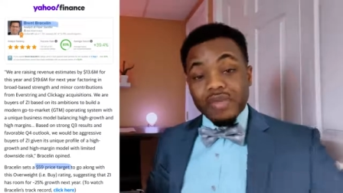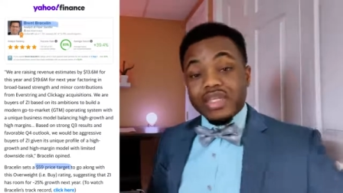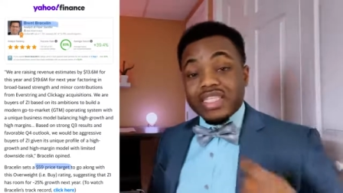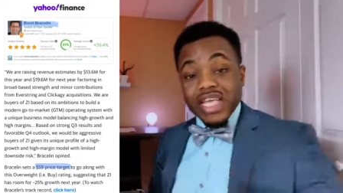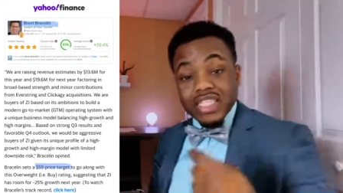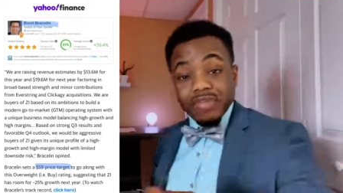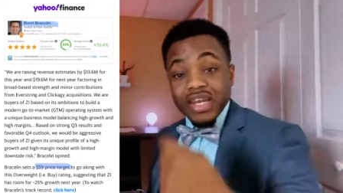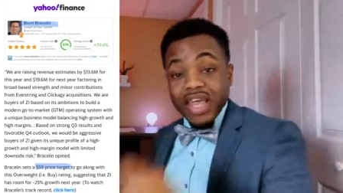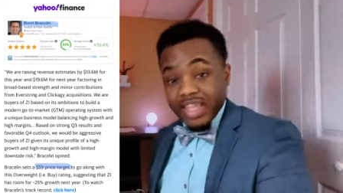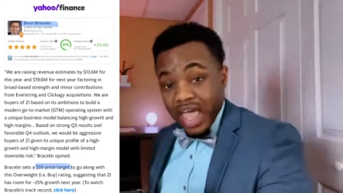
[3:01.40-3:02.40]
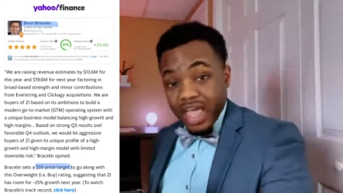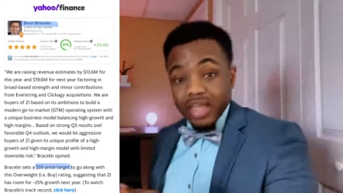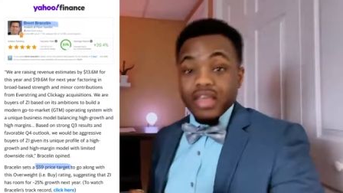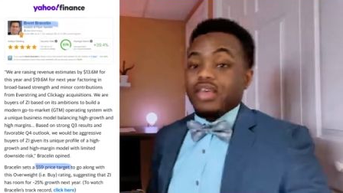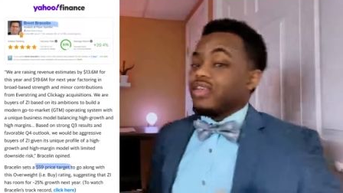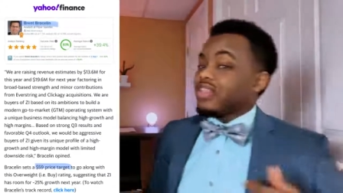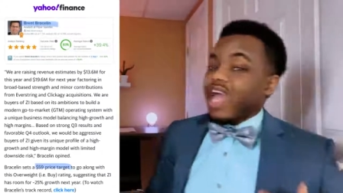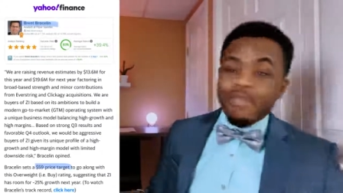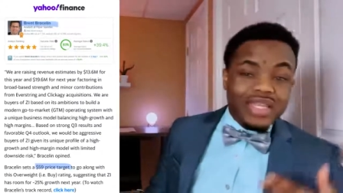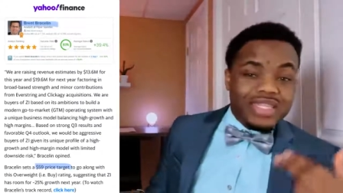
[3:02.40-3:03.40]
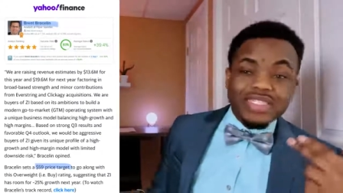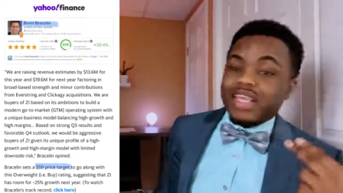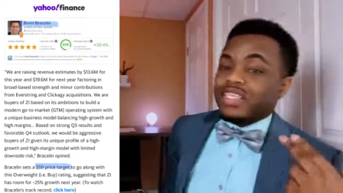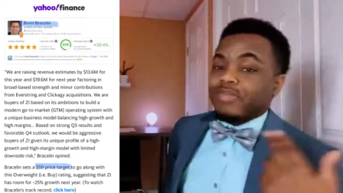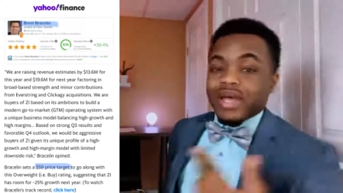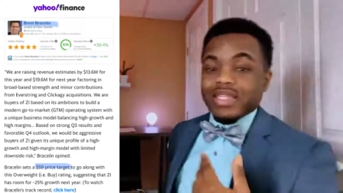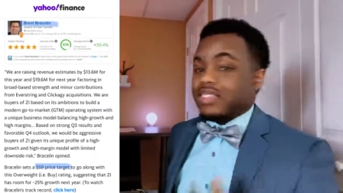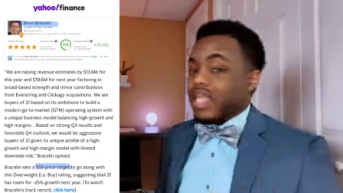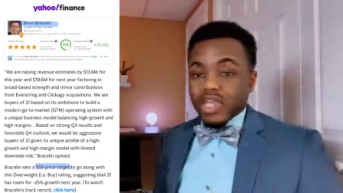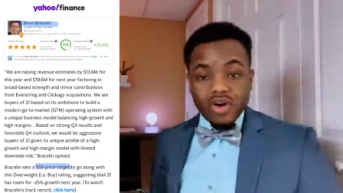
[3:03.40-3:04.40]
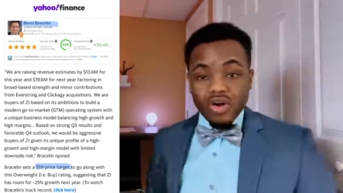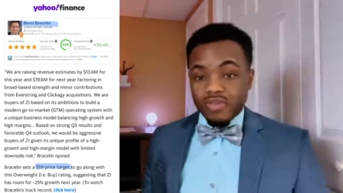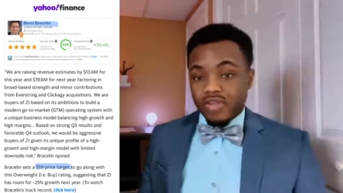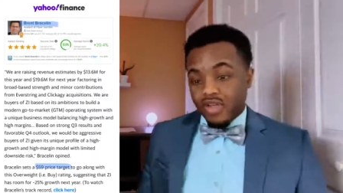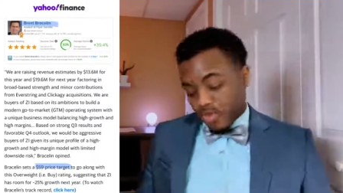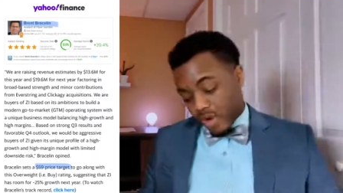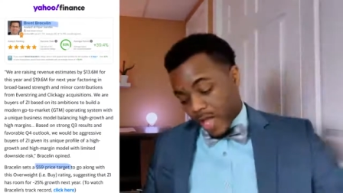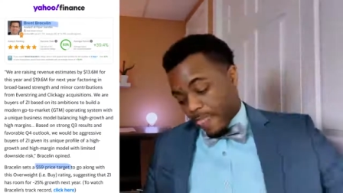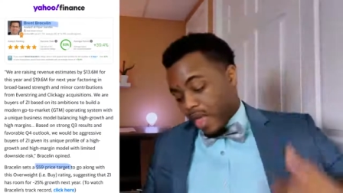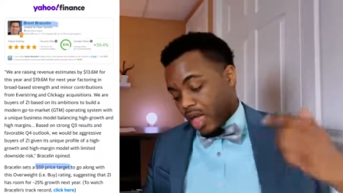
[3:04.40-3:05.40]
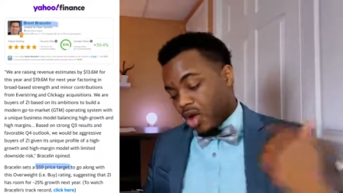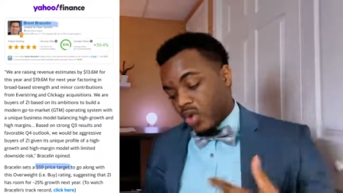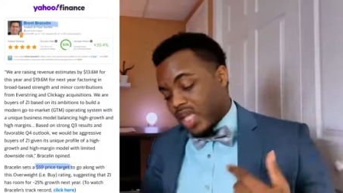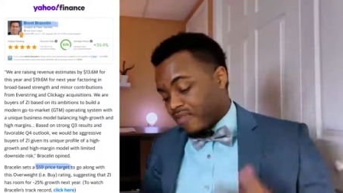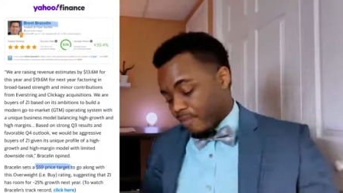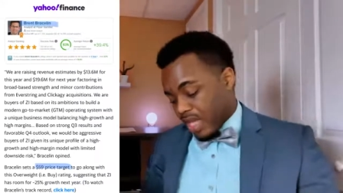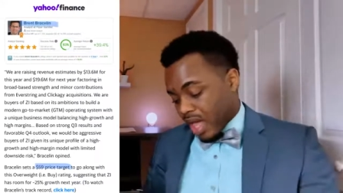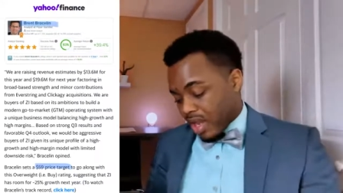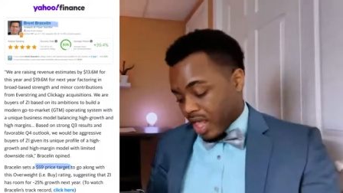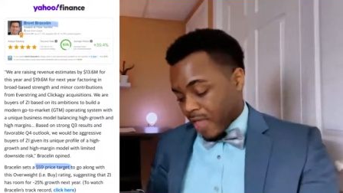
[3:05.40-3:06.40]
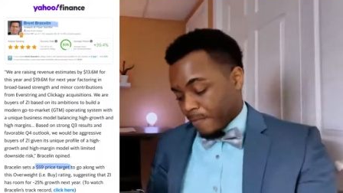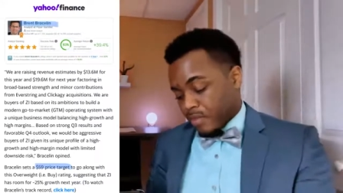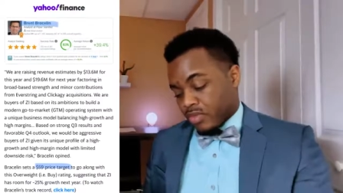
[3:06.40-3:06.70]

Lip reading: him to say something like that, that means this thing is about to take off, right? And go even beyond that.